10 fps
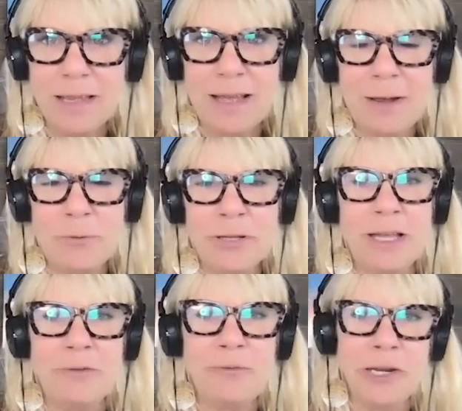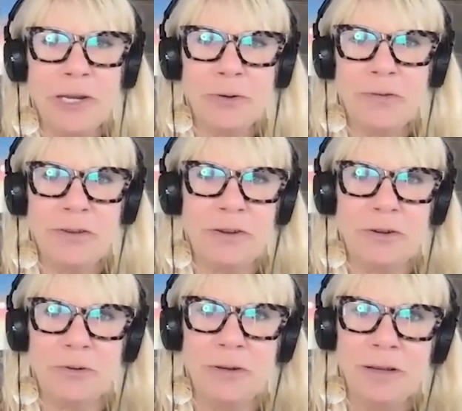I would love for you
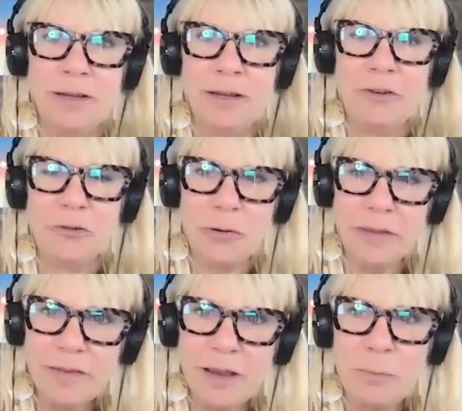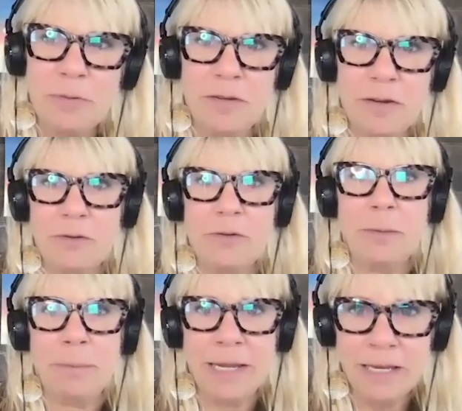to enjoy this episode,
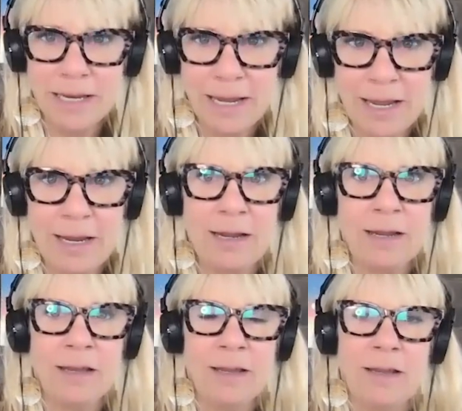meet Kaye,